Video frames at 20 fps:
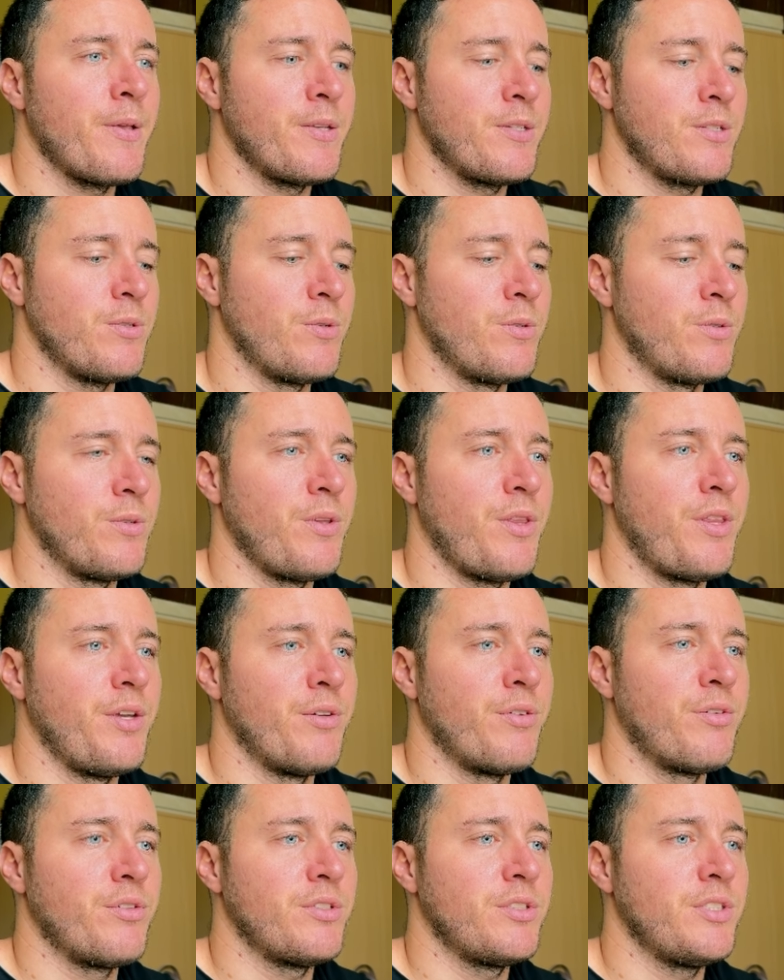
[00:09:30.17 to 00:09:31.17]
So
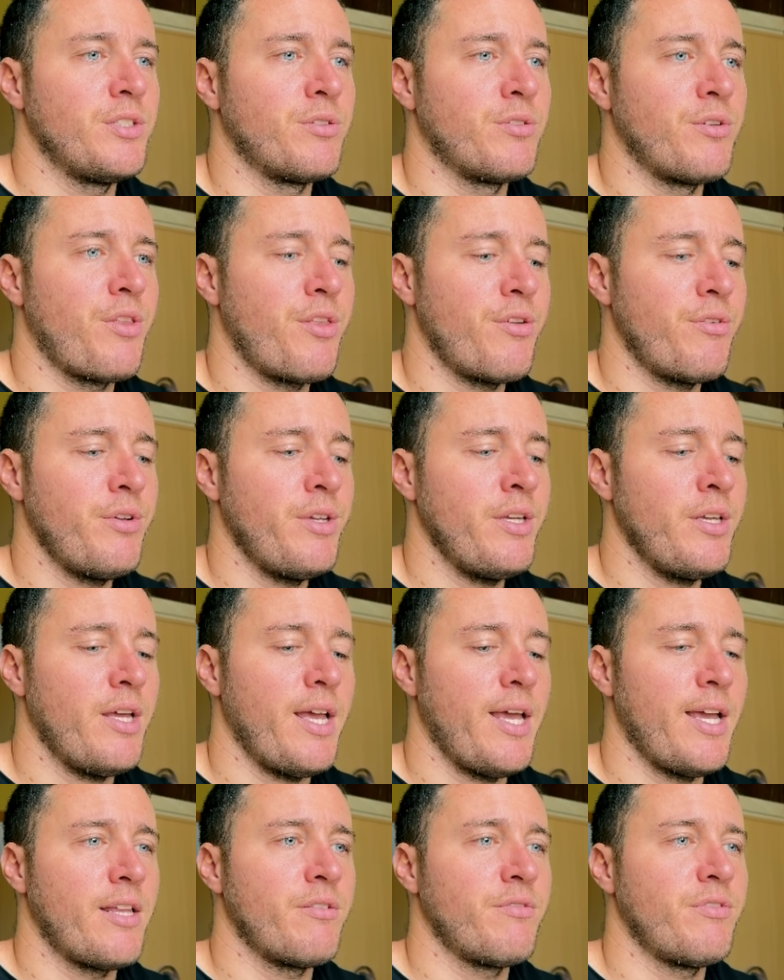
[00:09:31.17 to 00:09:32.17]

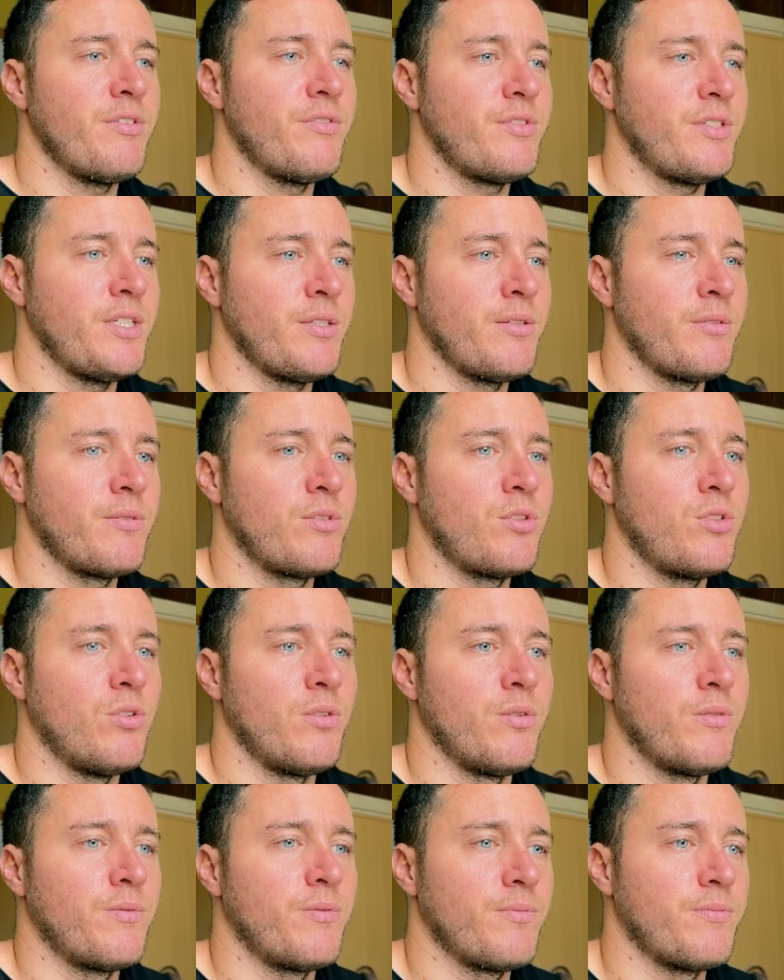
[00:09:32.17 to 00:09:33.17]
0.3 and 50, cool.